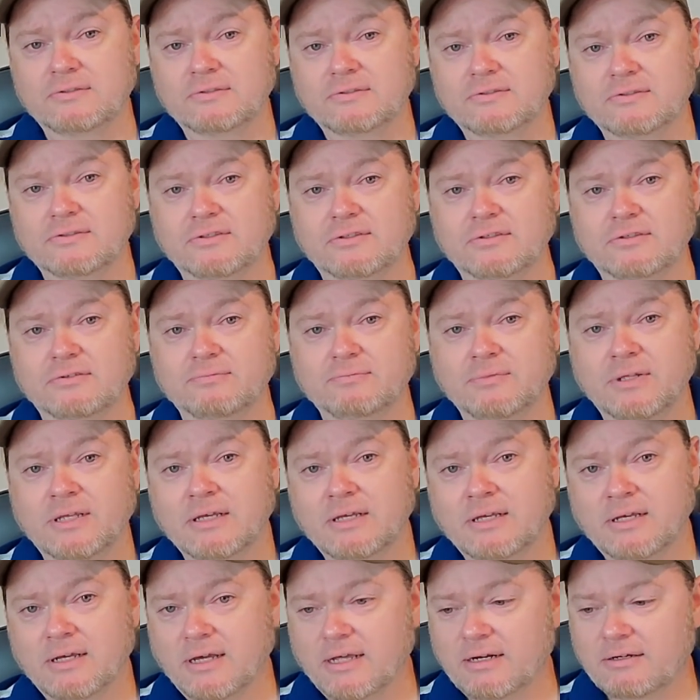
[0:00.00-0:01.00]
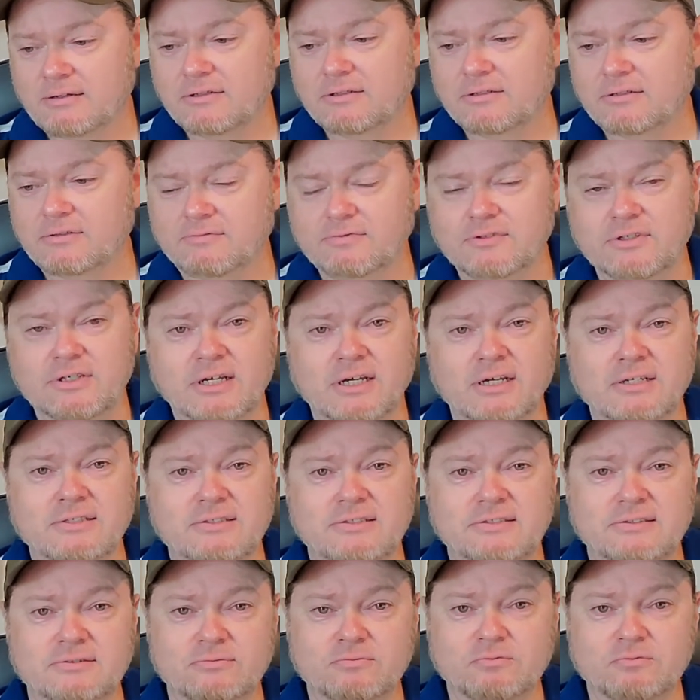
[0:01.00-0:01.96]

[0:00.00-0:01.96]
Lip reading: So I don't know if you guys